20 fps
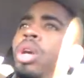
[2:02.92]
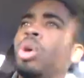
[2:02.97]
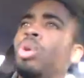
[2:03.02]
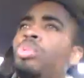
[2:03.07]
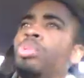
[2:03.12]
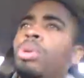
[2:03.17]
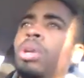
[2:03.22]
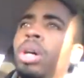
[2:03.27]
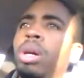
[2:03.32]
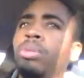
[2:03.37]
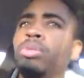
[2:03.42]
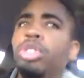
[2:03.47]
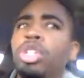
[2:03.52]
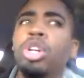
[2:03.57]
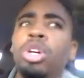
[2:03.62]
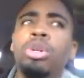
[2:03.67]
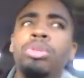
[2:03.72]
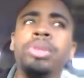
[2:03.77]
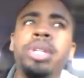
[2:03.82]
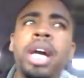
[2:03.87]
trying to open
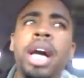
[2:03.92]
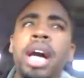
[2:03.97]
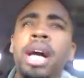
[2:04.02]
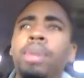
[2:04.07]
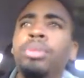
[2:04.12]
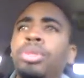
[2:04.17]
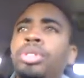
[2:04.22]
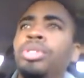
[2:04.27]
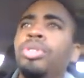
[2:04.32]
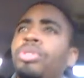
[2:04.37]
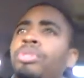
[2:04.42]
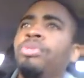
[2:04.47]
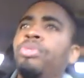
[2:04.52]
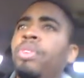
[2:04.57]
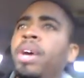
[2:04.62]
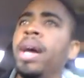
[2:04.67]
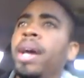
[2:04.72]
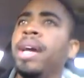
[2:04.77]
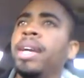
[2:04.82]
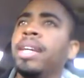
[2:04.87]
up Job's eyes to
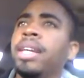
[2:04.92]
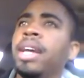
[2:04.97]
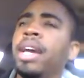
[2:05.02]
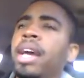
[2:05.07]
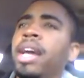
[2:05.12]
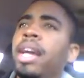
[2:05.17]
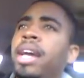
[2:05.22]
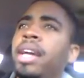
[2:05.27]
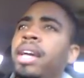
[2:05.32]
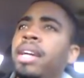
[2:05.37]
the fact that,